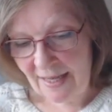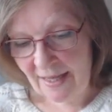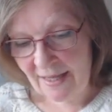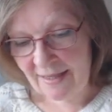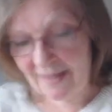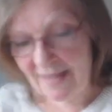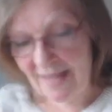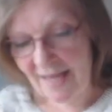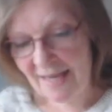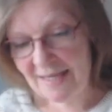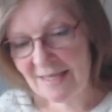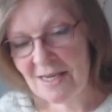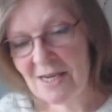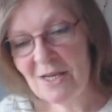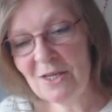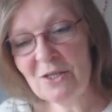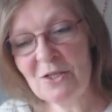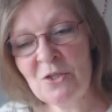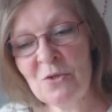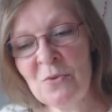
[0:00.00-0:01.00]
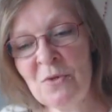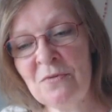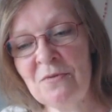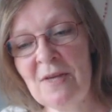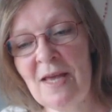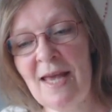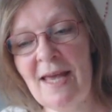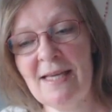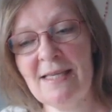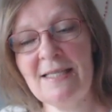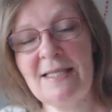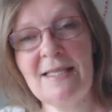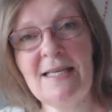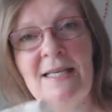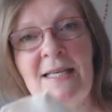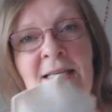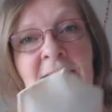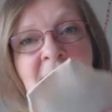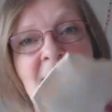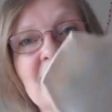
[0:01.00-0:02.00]
And then 2 of the
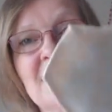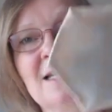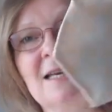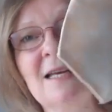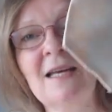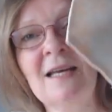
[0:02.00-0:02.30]
hexies